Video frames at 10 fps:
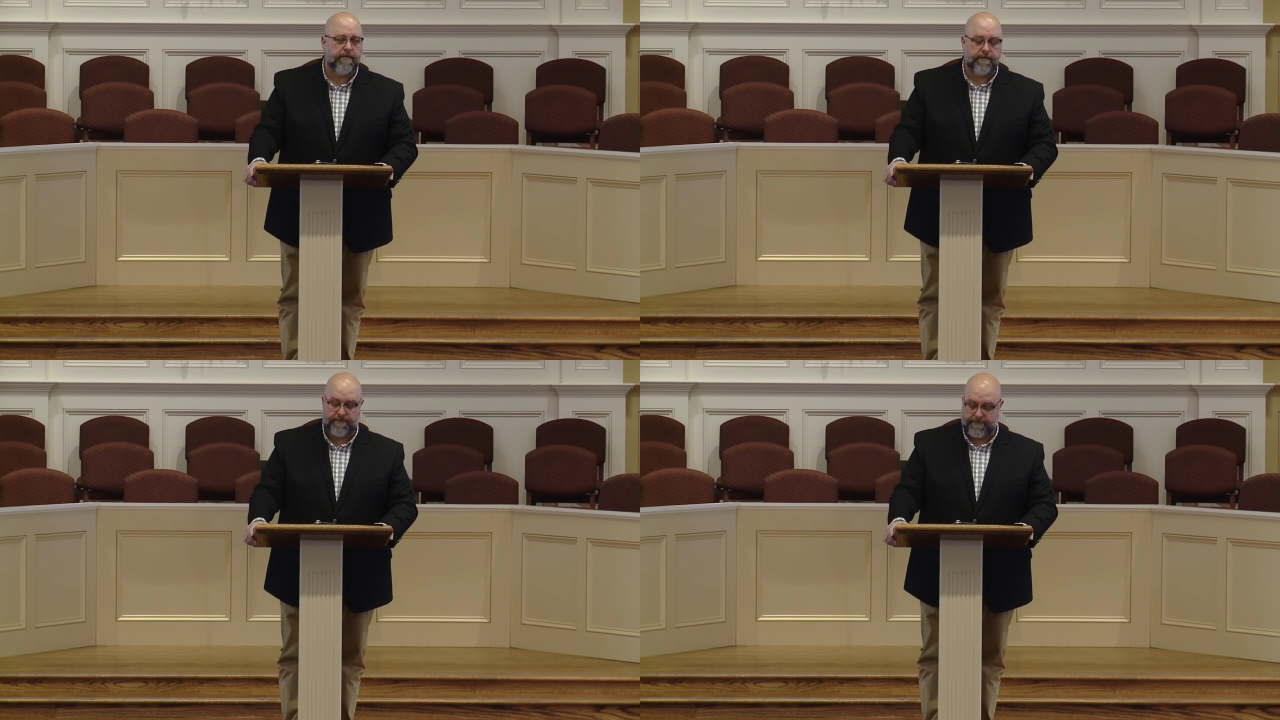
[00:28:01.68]

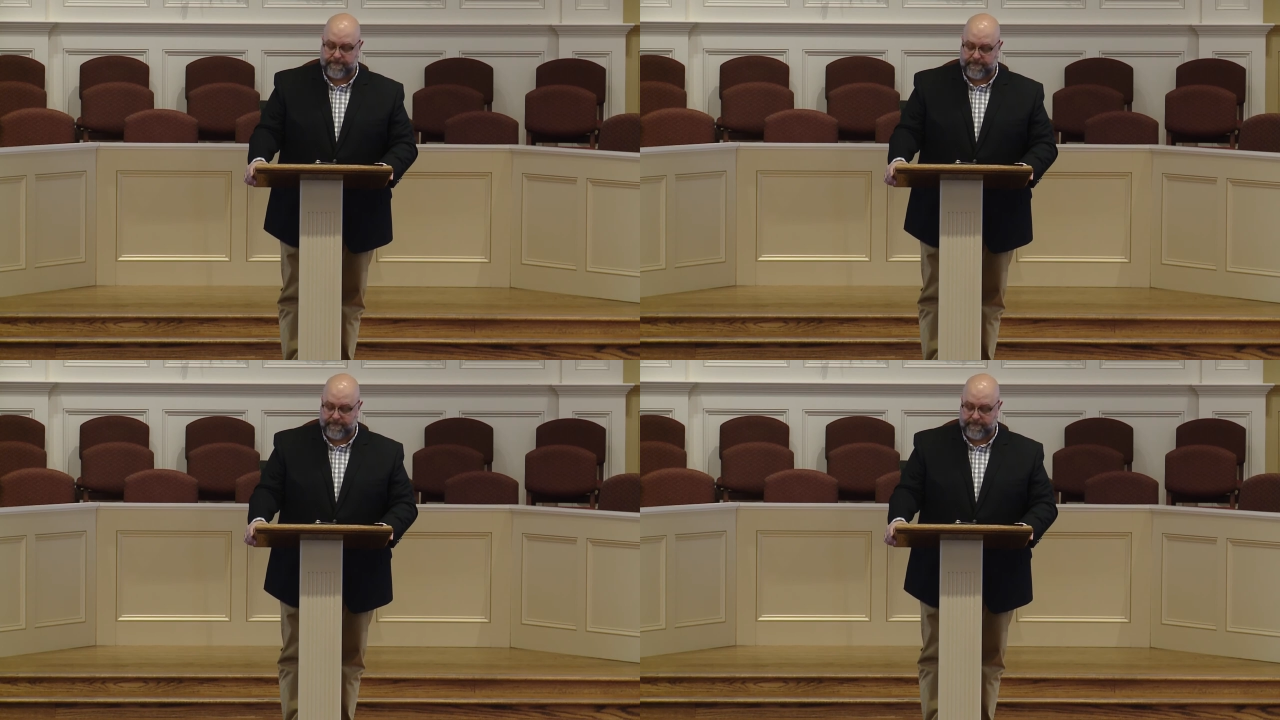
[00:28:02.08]

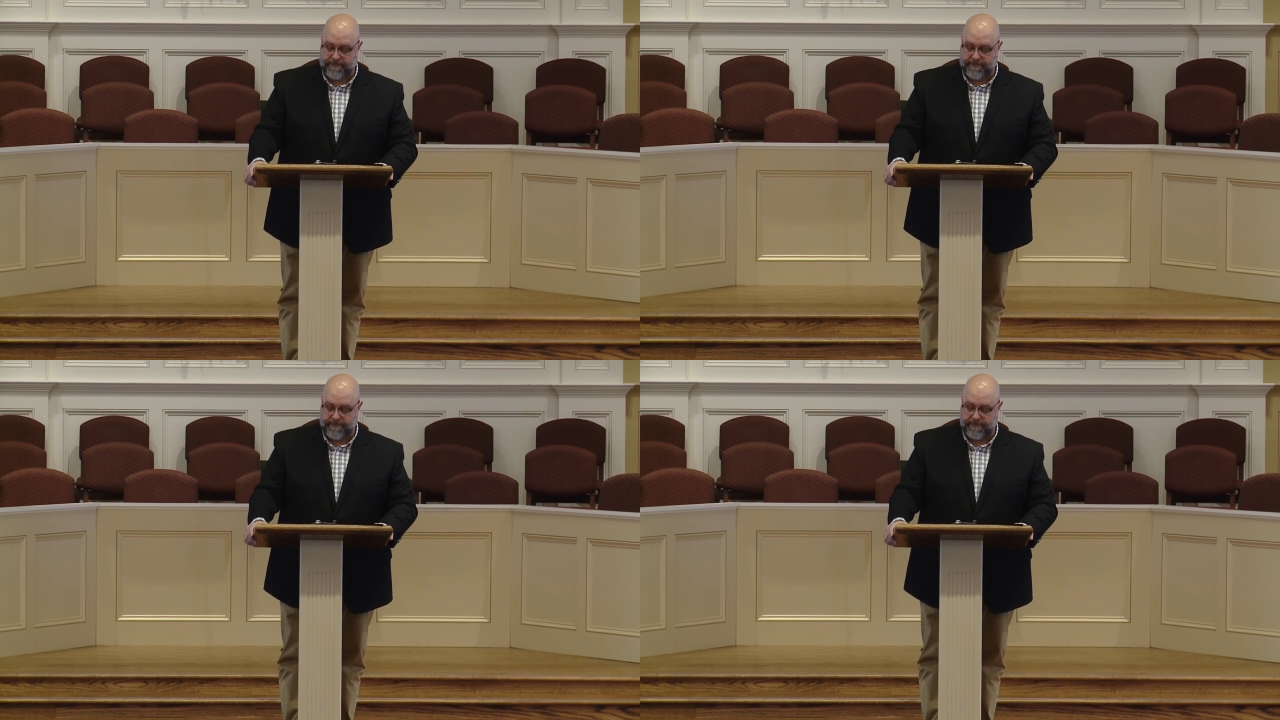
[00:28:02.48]

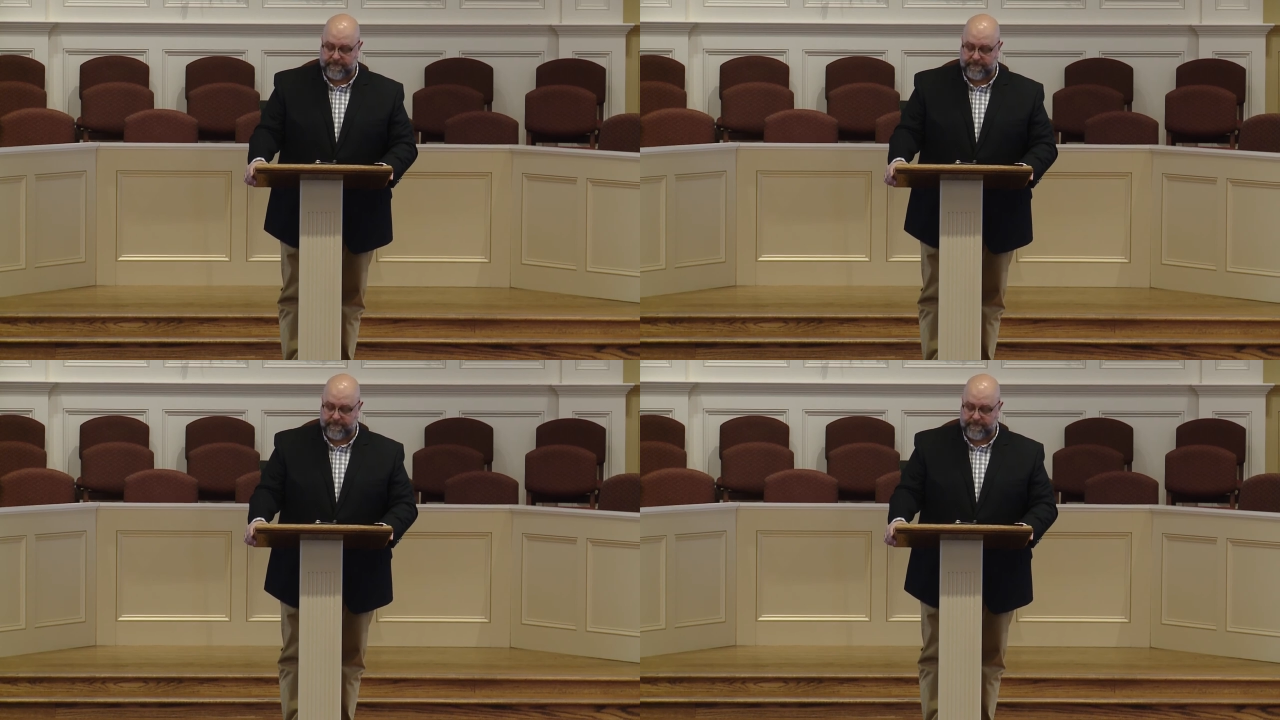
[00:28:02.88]

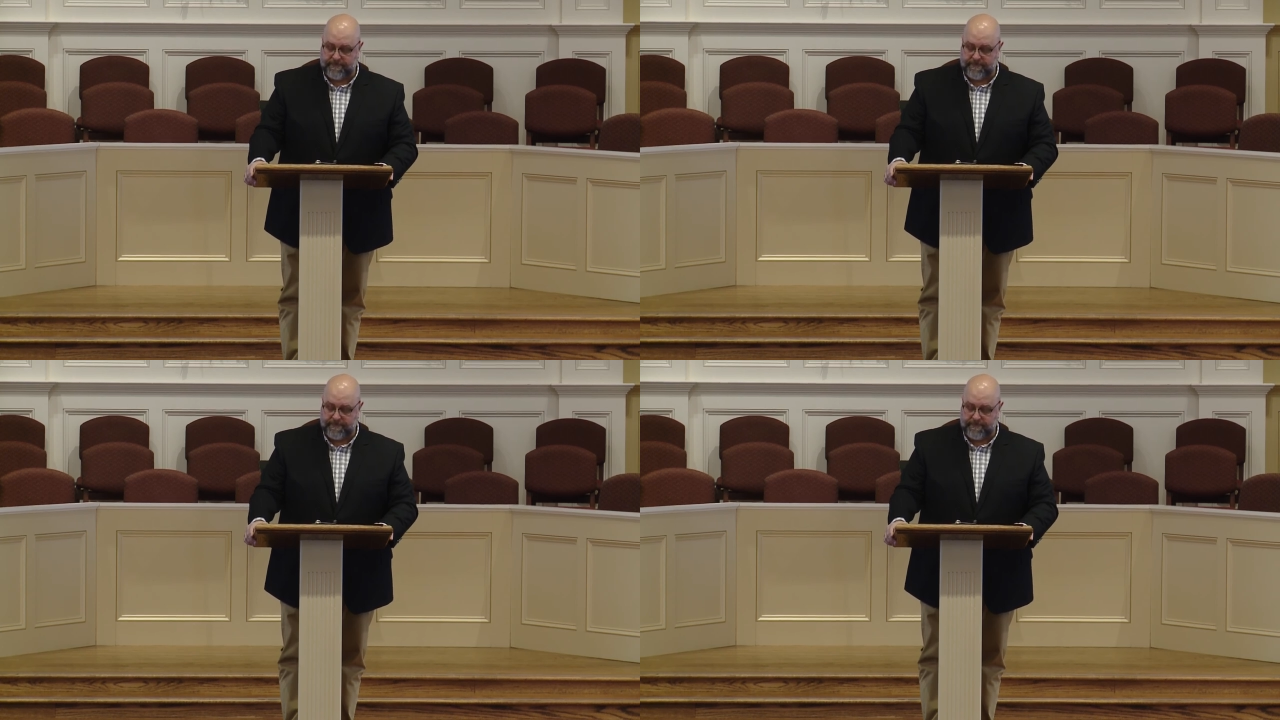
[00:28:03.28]

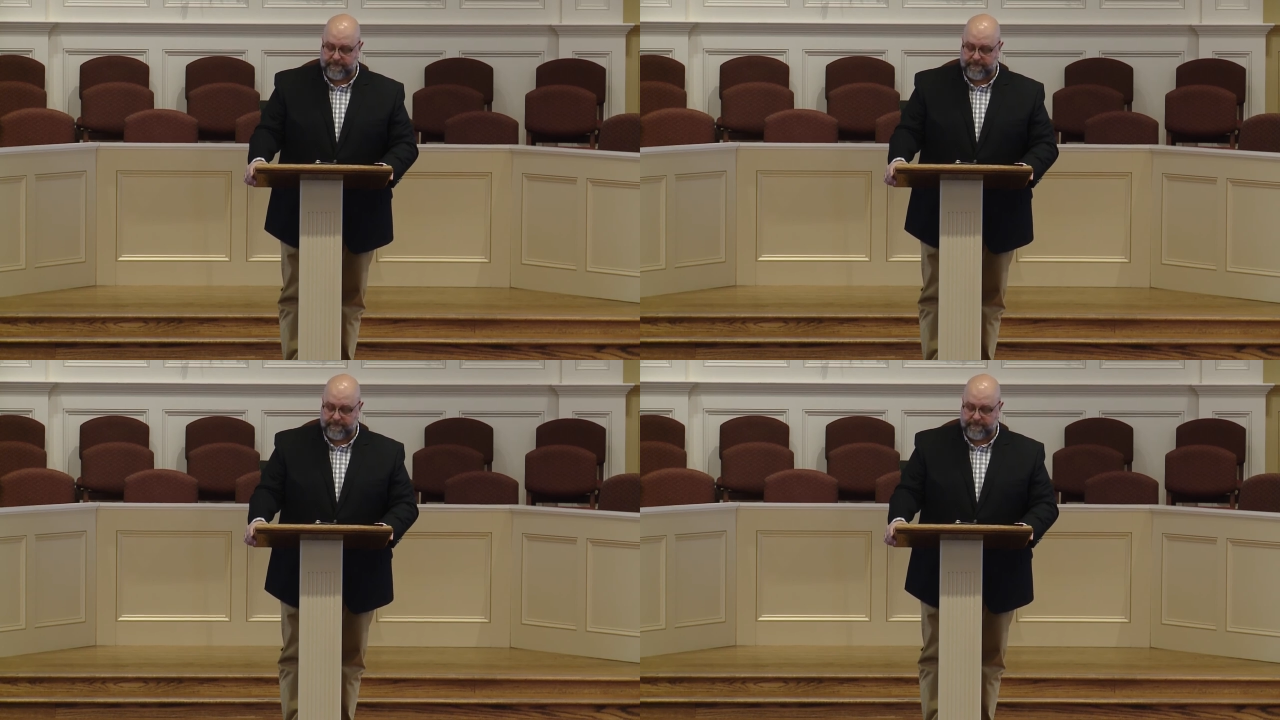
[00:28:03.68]

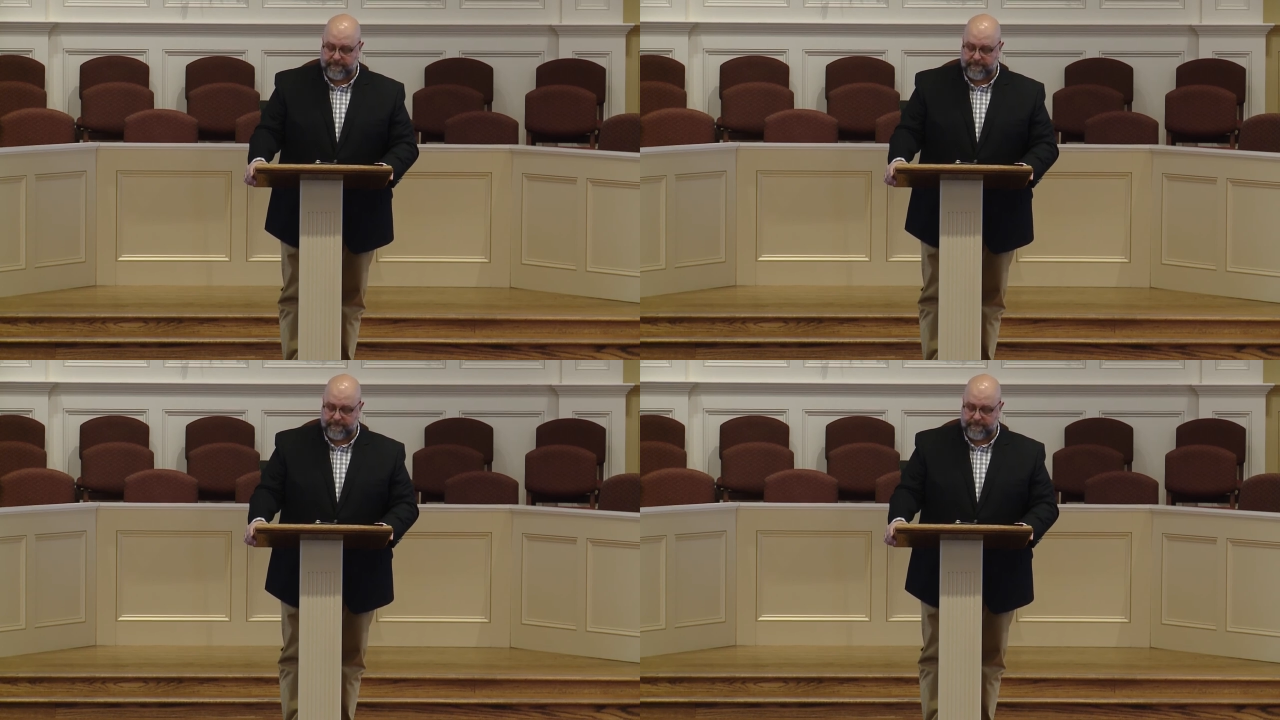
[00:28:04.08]
(no one is talking)